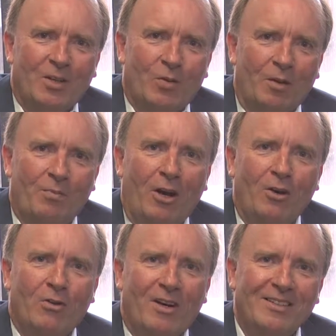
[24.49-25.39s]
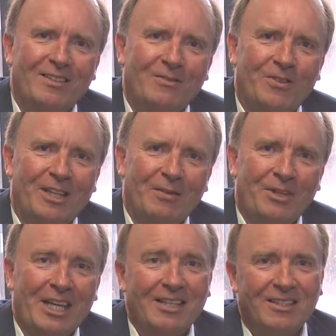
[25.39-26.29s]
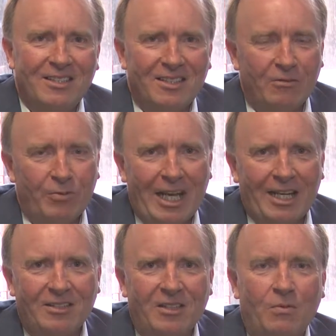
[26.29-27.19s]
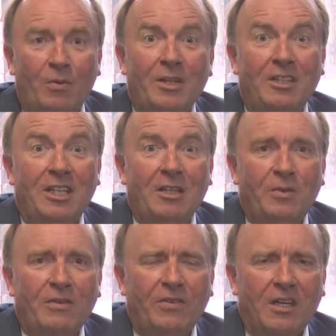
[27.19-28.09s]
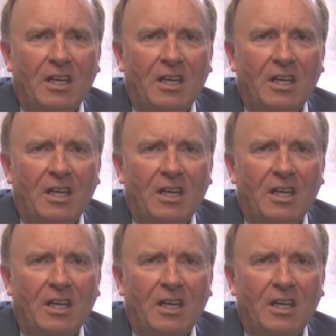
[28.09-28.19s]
quite a polarizing figure, but that's the reality of what we're dealing with.